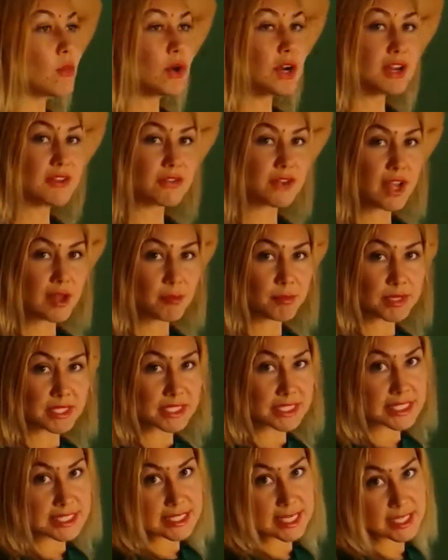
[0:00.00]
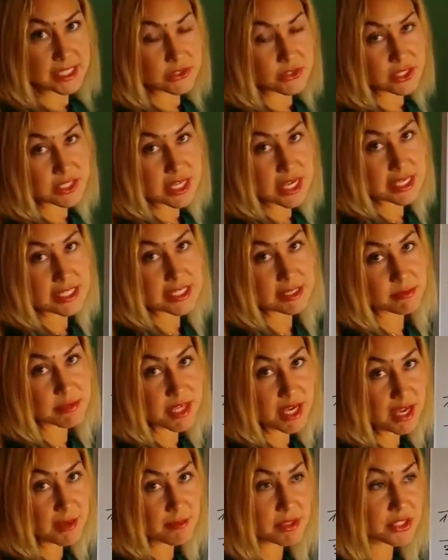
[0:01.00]
What if company decides to take some
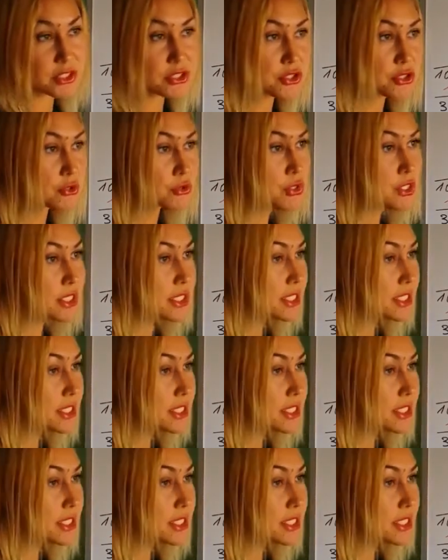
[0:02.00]
time and just to